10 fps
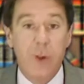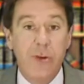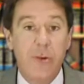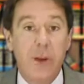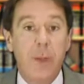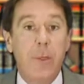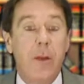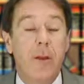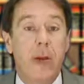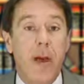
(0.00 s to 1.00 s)
We see
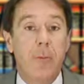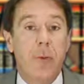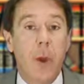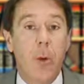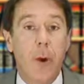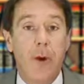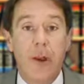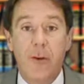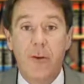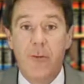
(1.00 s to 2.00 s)
that where
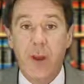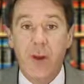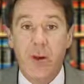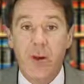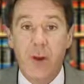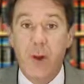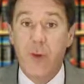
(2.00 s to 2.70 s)
a defendant